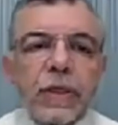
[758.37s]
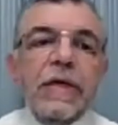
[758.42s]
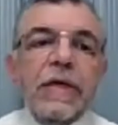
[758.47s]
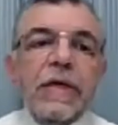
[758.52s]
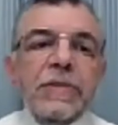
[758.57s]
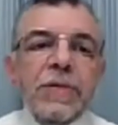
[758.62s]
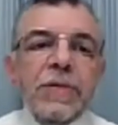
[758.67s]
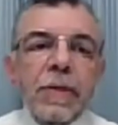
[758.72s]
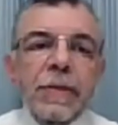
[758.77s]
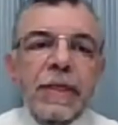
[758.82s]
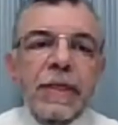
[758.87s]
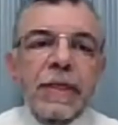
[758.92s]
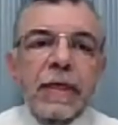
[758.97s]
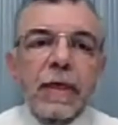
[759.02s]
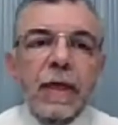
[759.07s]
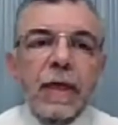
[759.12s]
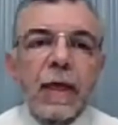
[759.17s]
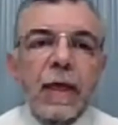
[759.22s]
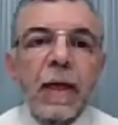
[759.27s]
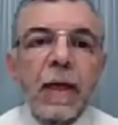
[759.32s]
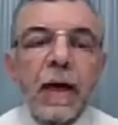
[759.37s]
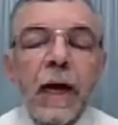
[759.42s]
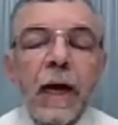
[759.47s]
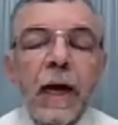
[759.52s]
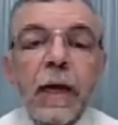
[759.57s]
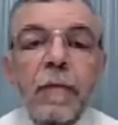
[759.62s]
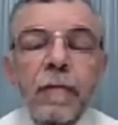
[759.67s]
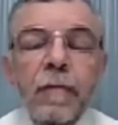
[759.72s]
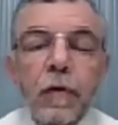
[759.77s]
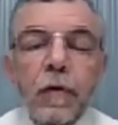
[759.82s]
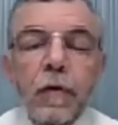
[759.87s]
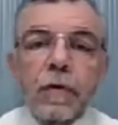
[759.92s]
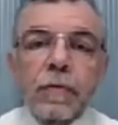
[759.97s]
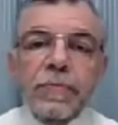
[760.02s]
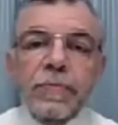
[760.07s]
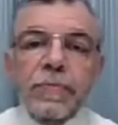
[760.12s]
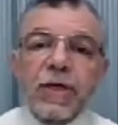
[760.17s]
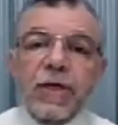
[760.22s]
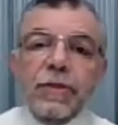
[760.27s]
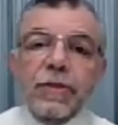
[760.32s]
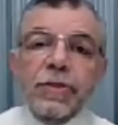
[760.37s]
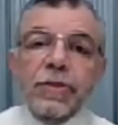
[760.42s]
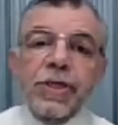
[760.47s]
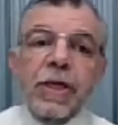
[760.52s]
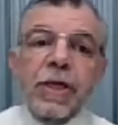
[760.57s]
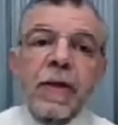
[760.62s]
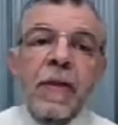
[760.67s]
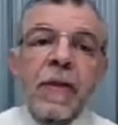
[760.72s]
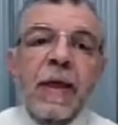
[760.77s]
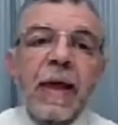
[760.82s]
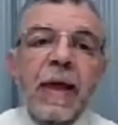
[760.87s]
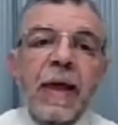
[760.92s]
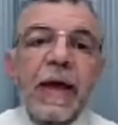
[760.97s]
Either the high volume strategy,